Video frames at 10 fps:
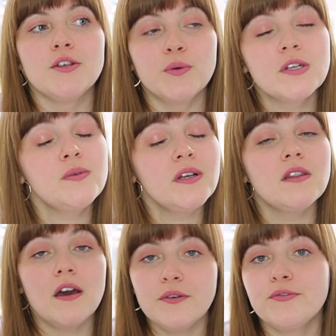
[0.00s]
you were doing a
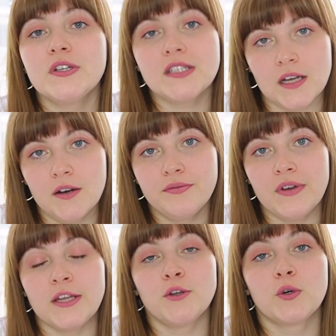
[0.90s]
lot of free stuff
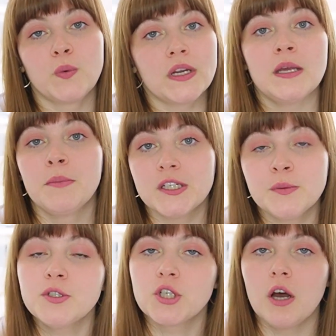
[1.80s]
and you were working
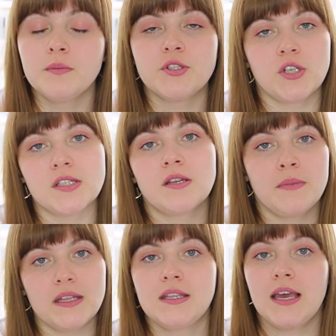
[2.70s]
multiple jobs just to
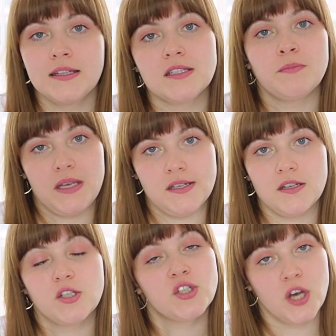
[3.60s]
make the ends
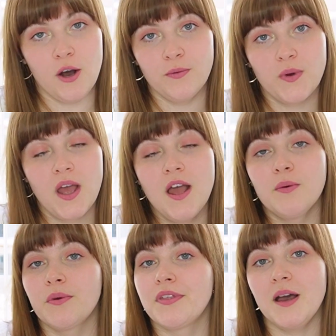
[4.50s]
meet. So,
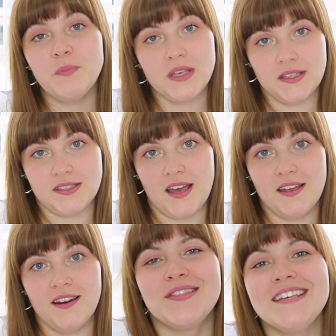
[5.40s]
with that being
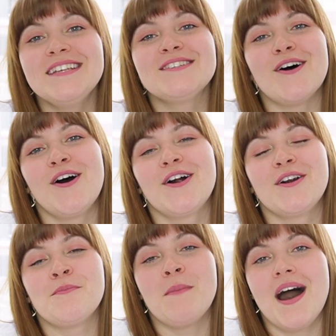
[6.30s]
said, these
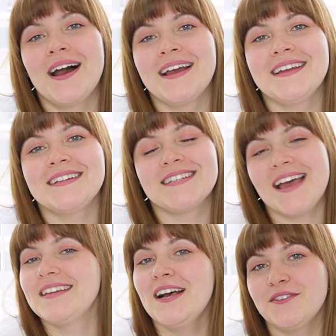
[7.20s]
are my
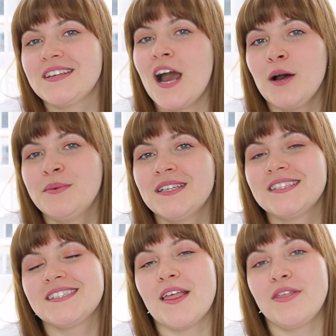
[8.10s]
10 healthy
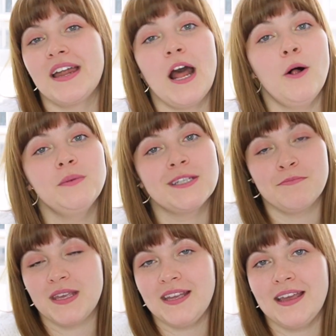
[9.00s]
habits that helped
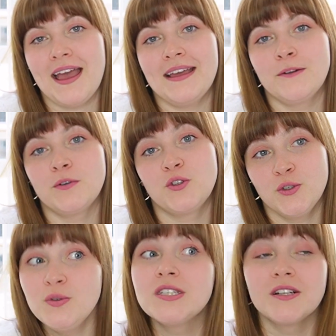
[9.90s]
me and
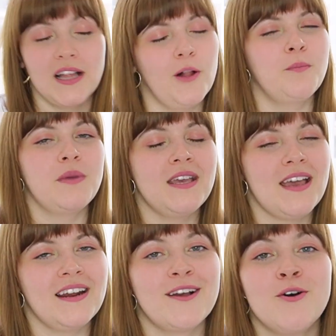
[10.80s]
do still help me,
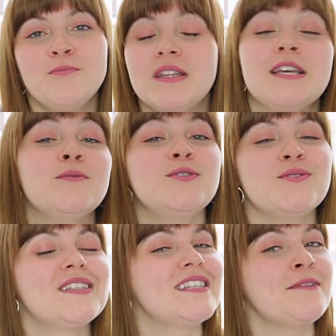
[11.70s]
and I hope that they will do
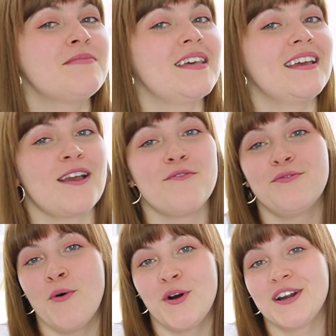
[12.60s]
the same thing
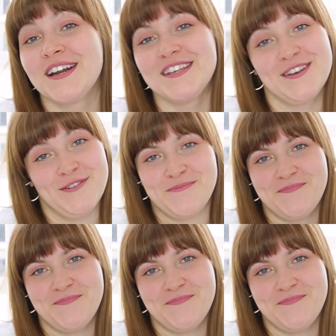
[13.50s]
for you.